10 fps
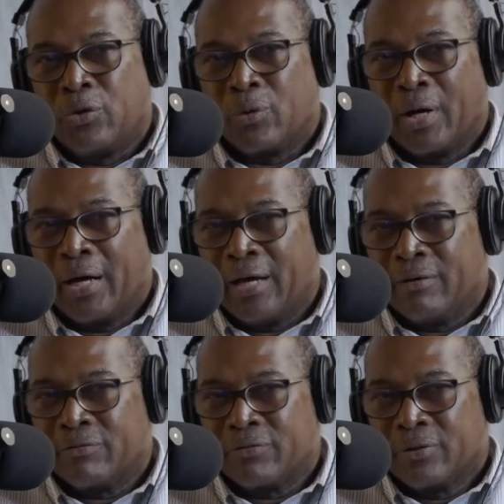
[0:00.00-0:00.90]
you
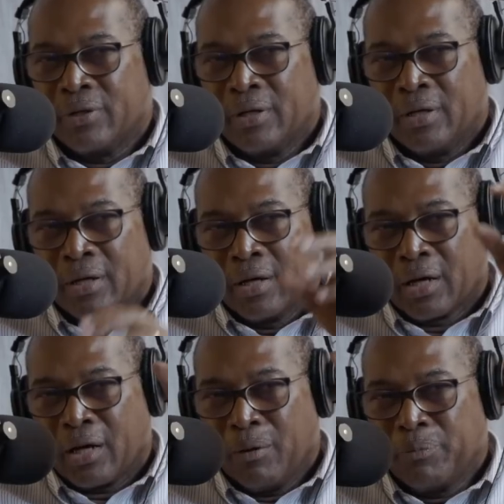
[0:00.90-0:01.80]
have
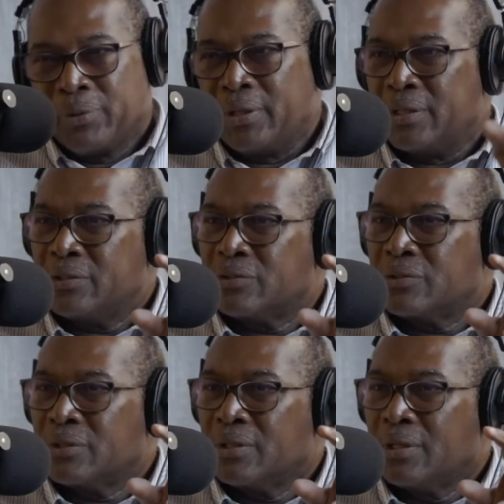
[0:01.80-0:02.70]

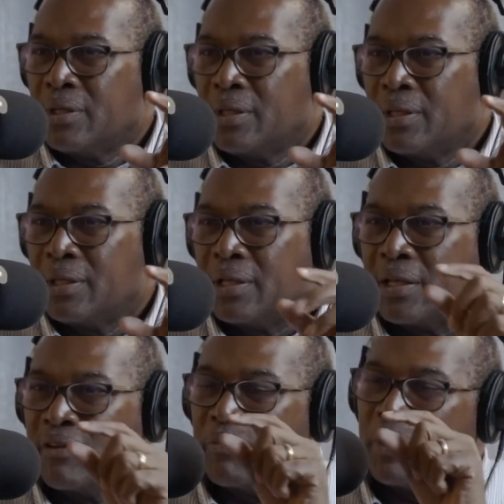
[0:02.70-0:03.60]
companies
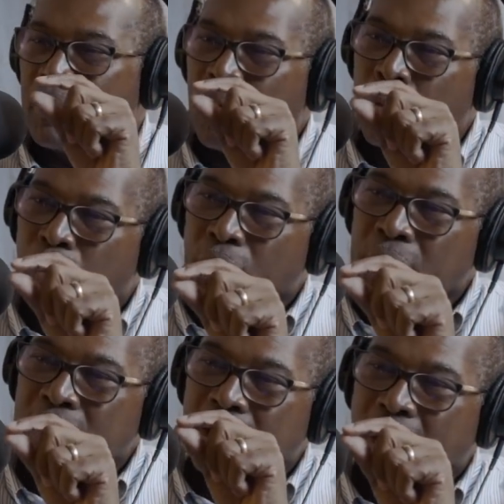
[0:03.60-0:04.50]
that have been
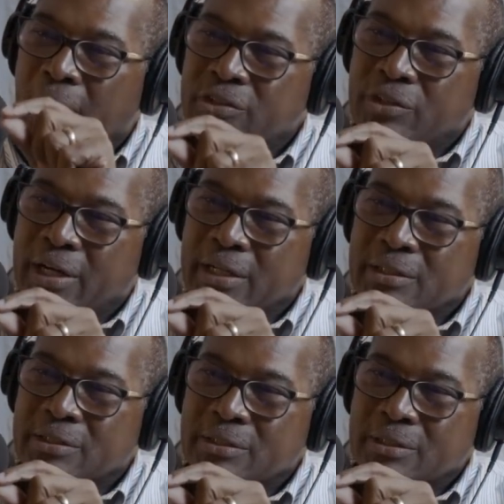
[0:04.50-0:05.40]
awarded
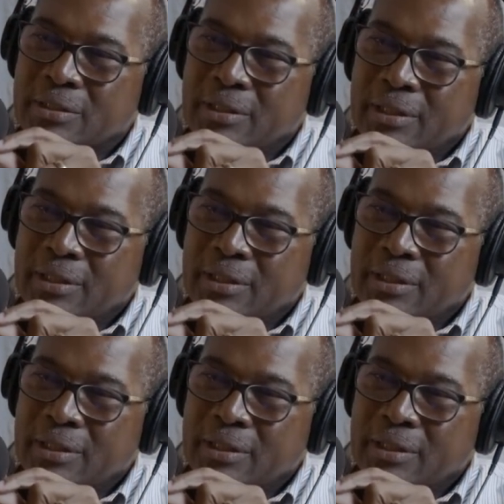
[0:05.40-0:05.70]
contracts